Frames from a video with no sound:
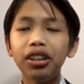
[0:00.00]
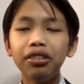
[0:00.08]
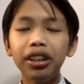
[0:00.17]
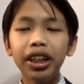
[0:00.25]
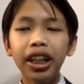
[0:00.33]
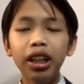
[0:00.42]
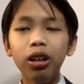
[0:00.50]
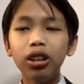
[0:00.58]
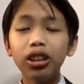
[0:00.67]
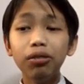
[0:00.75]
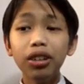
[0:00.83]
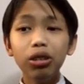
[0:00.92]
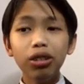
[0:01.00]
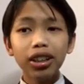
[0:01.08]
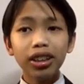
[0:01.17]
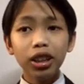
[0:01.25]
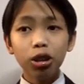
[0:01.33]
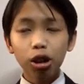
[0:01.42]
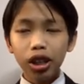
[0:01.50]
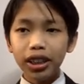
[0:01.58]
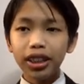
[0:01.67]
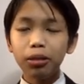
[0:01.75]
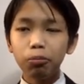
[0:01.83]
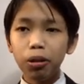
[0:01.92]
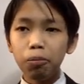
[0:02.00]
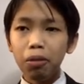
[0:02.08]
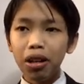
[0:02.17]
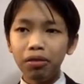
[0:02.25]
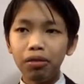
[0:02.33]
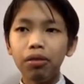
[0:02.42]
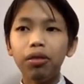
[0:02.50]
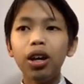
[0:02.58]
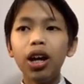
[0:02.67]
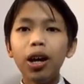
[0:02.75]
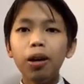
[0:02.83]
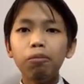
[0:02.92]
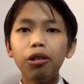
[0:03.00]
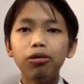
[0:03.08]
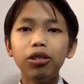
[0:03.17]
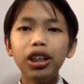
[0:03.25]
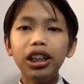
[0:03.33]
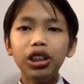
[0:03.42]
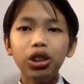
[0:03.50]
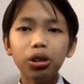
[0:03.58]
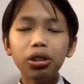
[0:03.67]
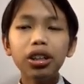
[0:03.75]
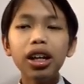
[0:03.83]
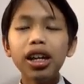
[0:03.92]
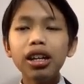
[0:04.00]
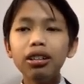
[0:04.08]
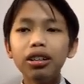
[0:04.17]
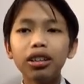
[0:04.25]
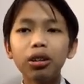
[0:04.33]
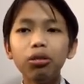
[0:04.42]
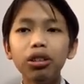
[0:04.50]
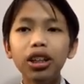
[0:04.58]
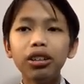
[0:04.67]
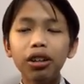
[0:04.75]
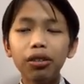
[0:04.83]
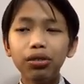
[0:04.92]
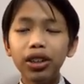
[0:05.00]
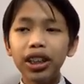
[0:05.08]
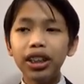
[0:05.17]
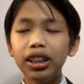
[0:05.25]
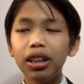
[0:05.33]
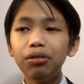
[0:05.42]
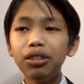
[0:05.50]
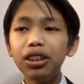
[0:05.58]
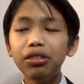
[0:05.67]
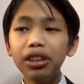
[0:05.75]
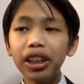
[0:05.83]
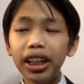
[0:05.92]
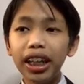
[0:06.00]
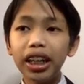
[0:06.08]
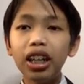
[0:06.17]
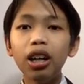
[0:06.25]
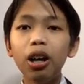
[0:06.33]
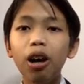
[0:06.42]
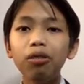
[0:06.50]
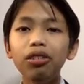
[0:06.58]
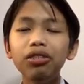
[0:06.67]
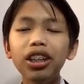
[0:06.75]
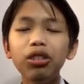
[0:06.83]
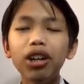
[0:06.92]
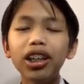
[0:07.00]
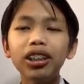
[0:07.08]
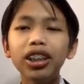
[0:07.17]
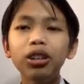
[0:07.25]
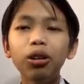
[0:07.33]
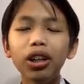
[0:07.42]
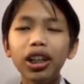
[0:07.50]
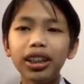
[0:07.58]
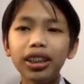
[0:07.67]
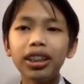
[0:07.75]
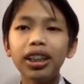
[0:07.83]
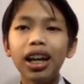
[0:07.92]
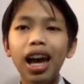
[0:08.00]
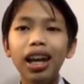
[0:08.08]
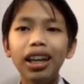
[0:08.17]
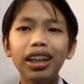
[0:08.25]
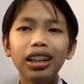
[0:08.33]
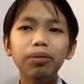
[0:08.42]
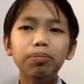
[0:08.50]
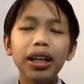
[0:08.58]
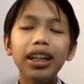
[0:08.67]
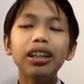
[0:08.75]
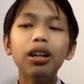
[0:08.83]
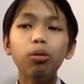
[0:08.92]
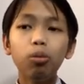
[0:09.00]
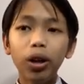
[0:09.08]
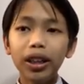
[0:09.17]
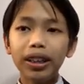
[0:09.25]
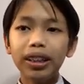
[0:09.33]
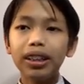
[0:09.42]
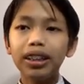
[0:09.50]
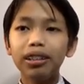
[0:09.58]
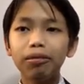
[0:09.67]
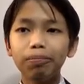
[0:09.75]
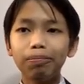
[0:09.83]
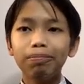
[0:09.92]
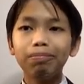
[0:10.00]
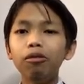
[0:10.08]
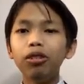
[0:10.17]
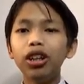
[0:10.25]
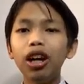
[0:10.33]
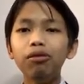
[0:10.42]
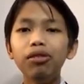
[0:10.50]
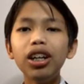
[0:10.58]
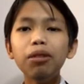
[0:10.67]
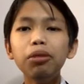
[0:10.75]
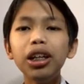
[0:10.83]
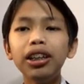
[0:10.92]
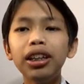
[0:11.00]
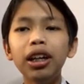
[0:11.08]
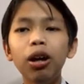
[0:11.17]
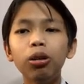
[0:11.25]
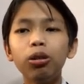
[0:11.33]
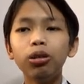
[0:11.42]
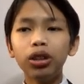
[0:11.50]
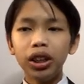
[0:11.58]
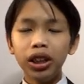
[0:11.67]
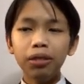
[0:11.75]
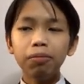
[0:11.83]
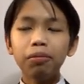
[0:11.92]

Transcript: ringgit or 70 USD dollars per month. But for AceShot, it is only roughly 70 ringgit or 15 USD dollars and it is paid once. For the availability on coaching,